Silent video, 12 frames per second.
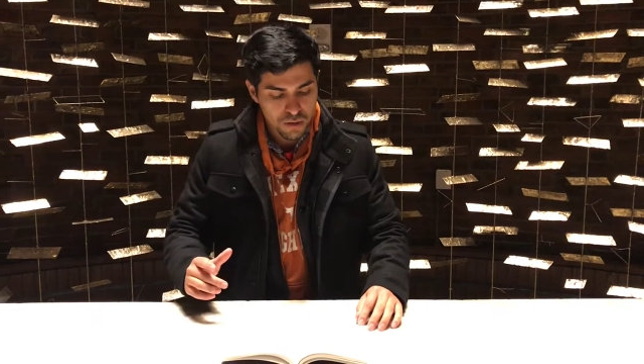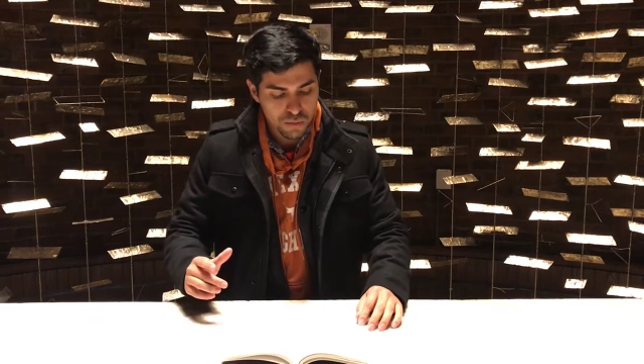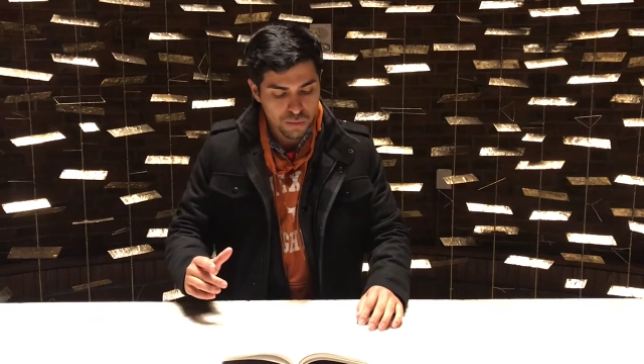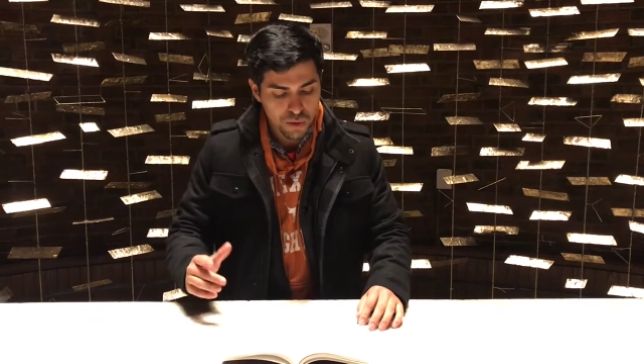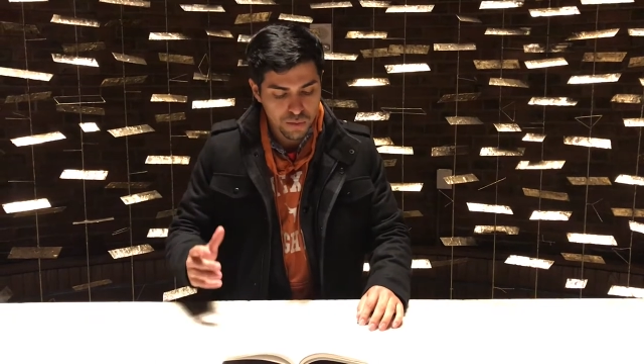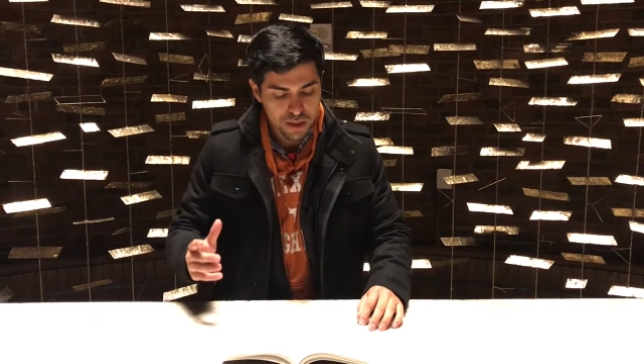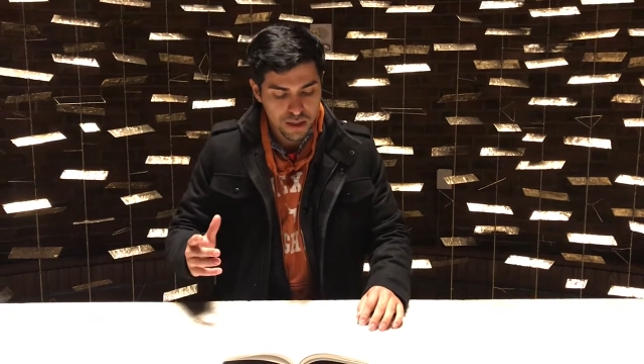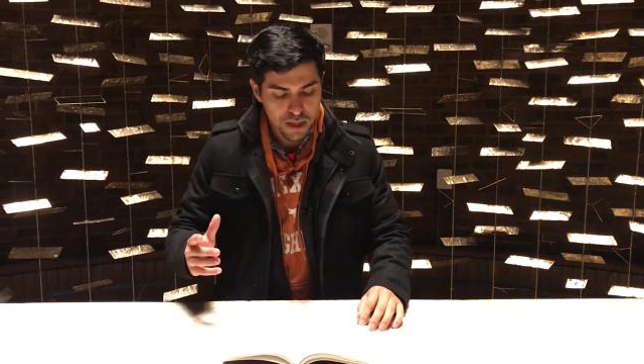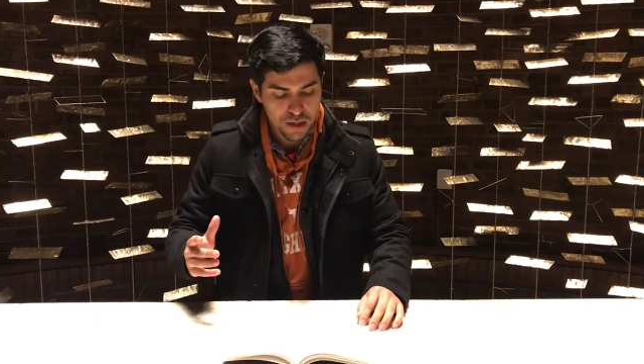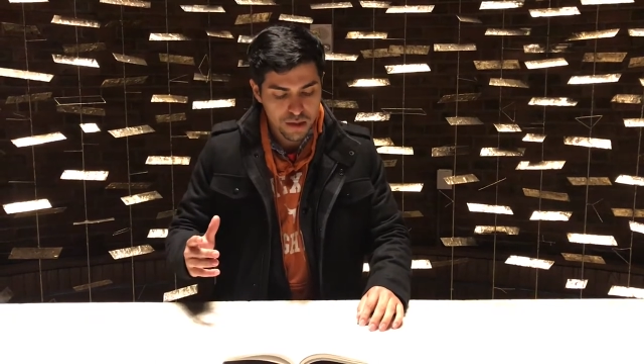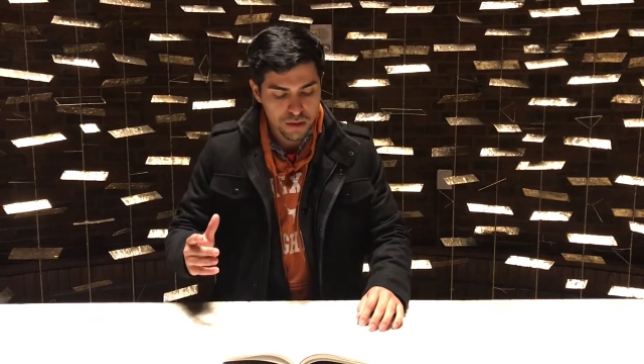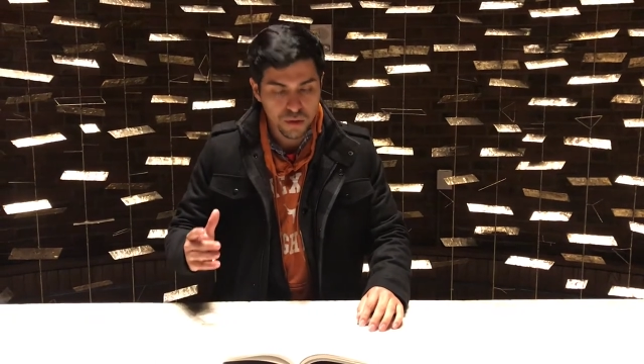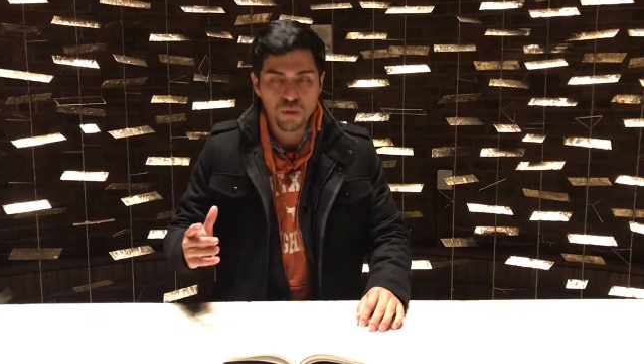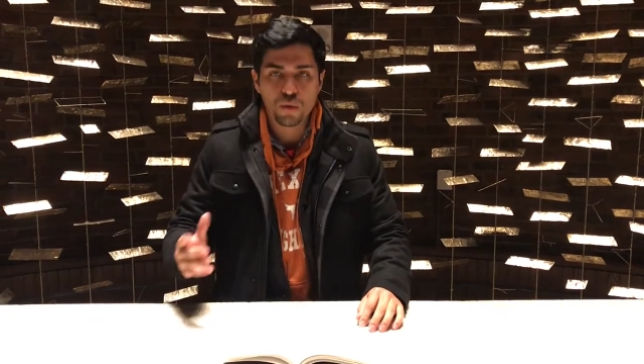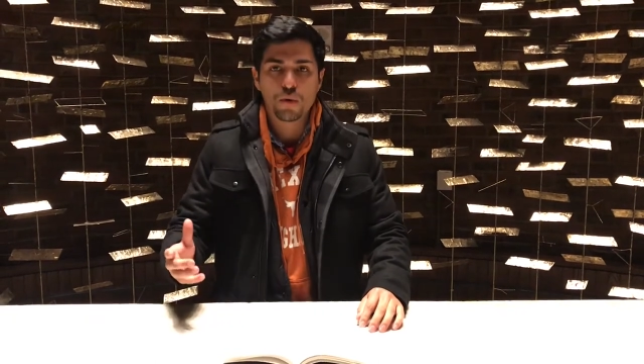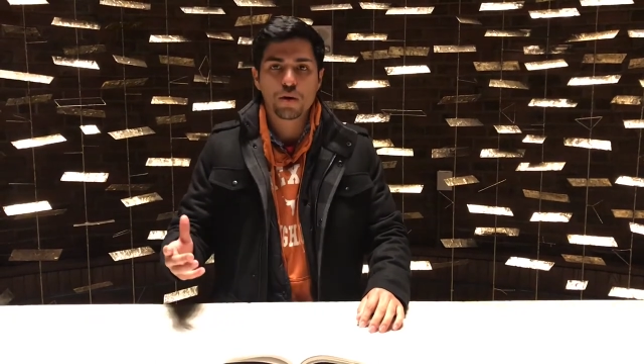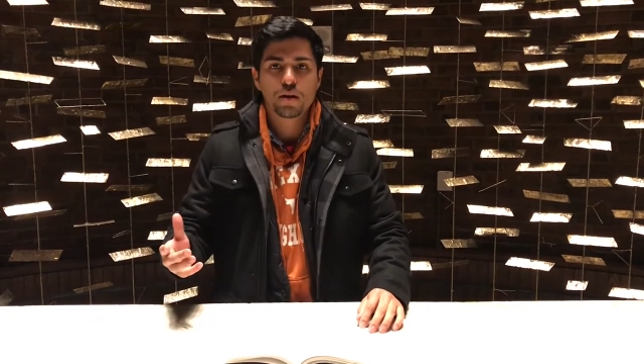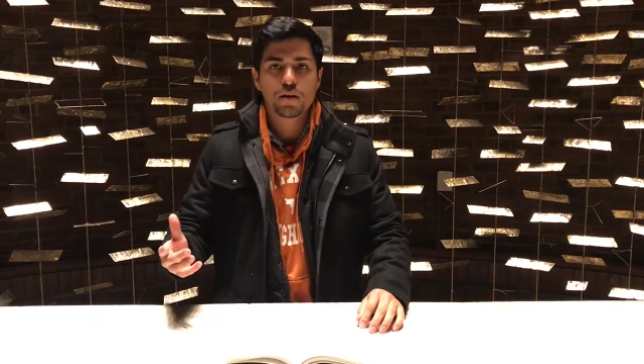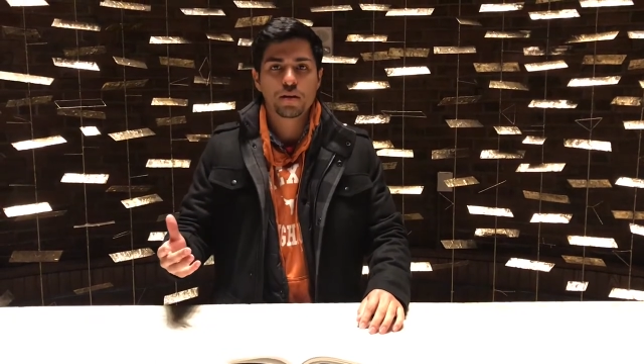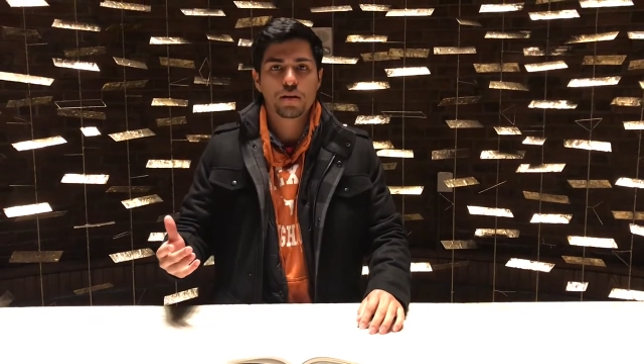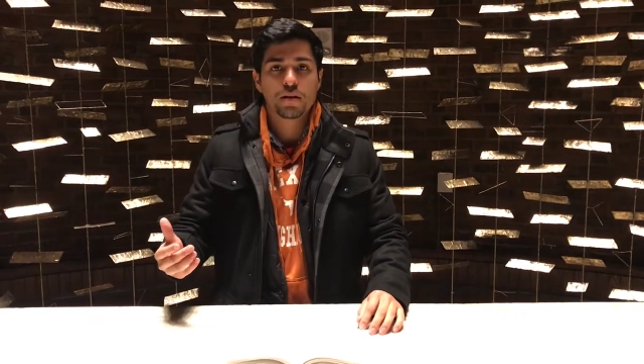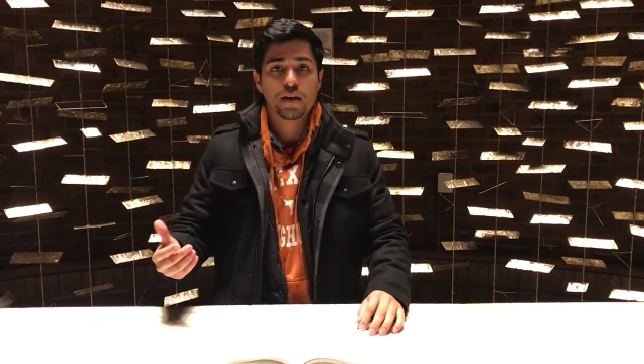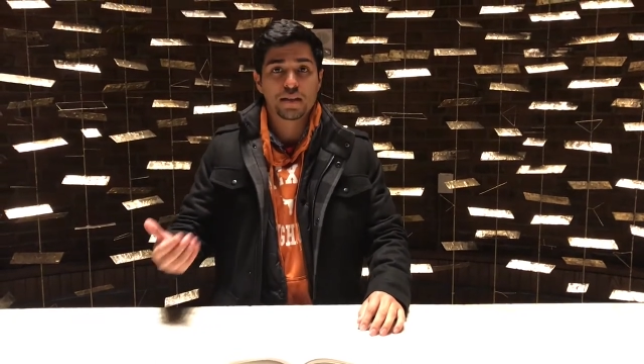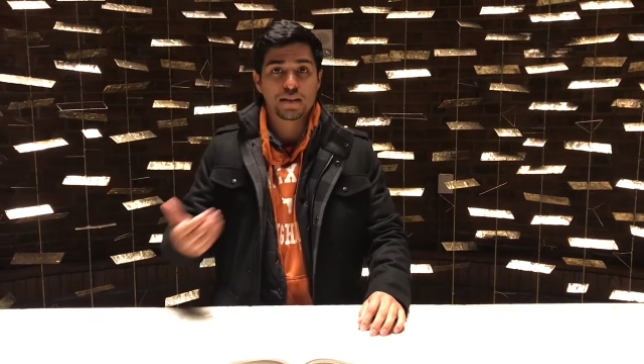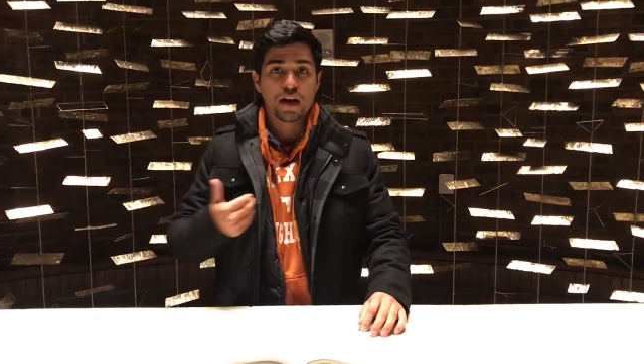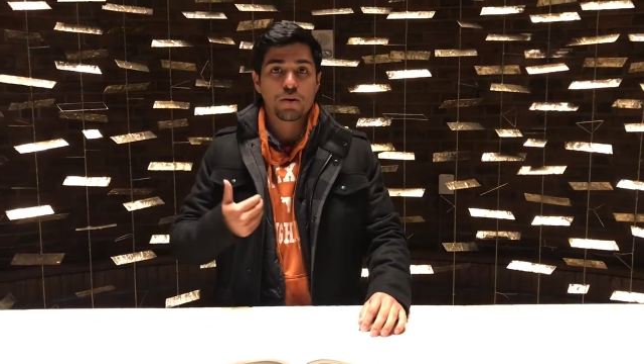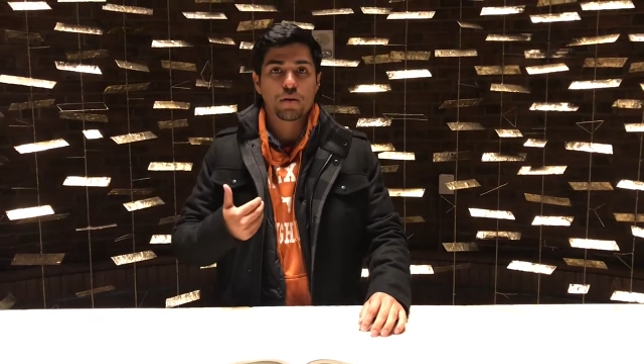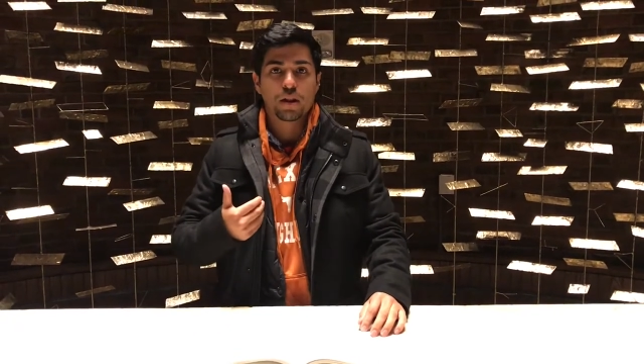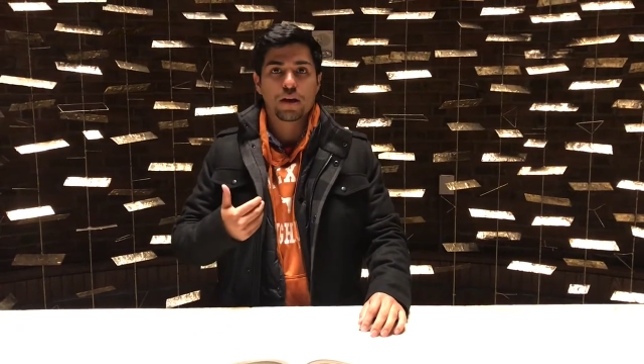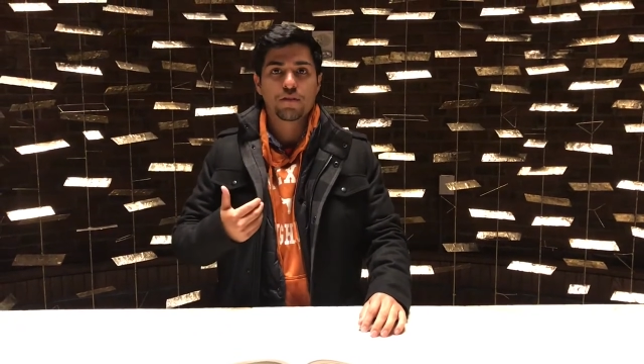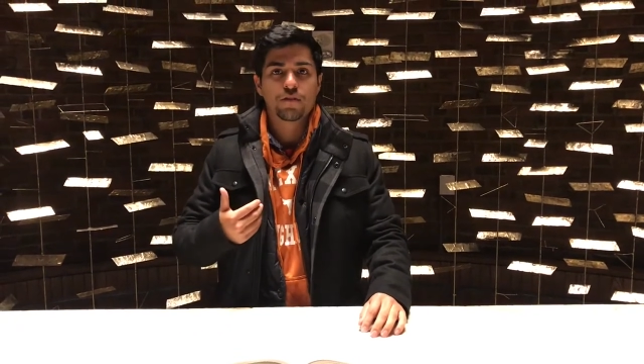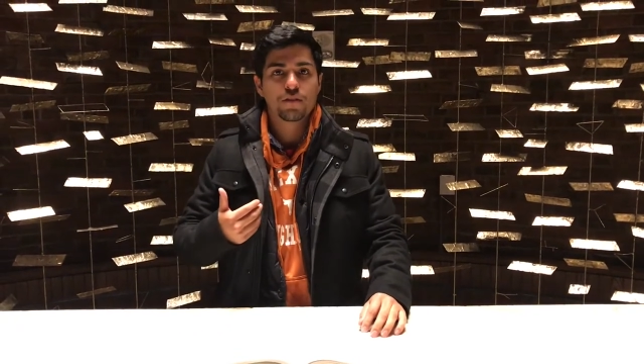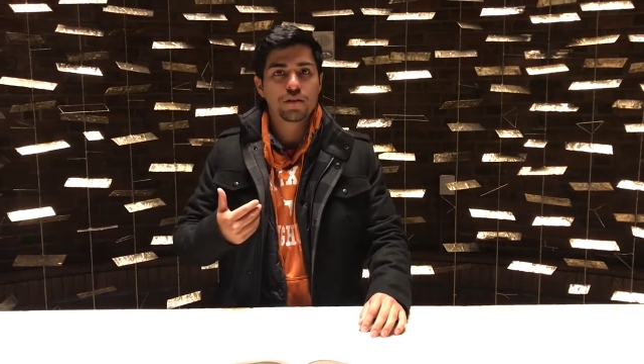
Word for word: when we take the Lord as our life,